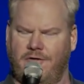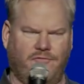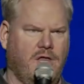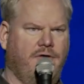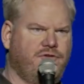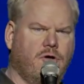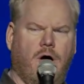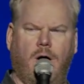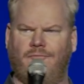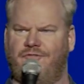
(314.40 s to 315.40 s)
You've left your
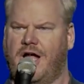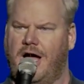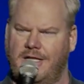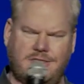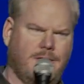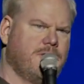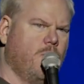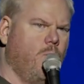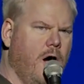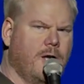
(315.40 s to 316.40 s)
home, forgotten
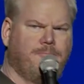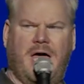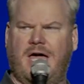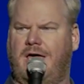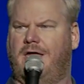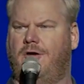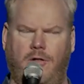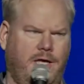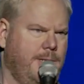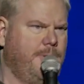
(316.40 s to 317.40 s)
something, walked back in,
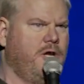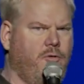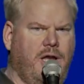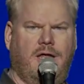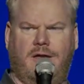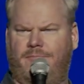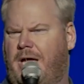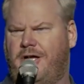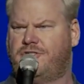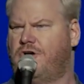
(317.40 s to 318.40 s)
only to be greeted
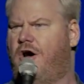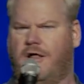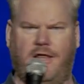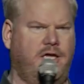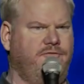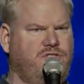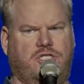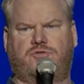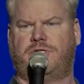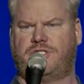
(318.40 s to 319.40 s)
by your dog like you've
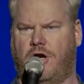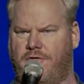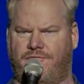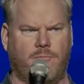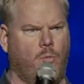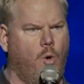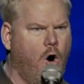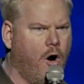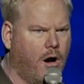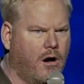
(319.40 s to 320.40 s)
just returned from
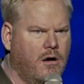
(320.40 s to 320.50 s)
war.